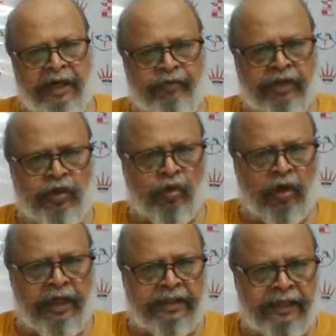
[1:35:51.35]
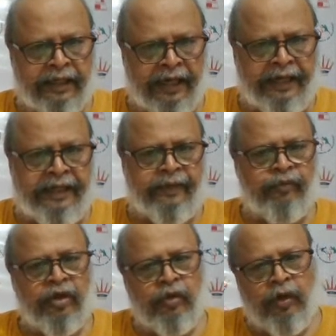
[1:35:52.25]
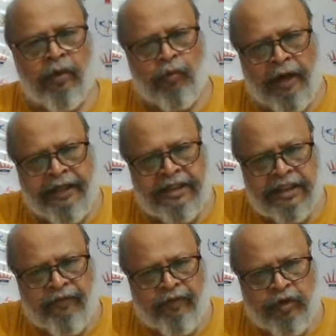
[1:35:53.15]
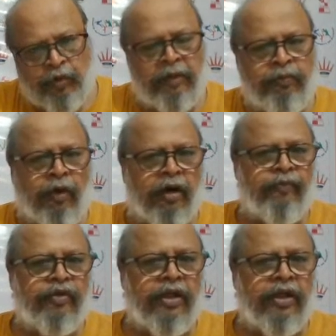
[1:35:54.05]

After you collect a knight, your white is left with one pawn.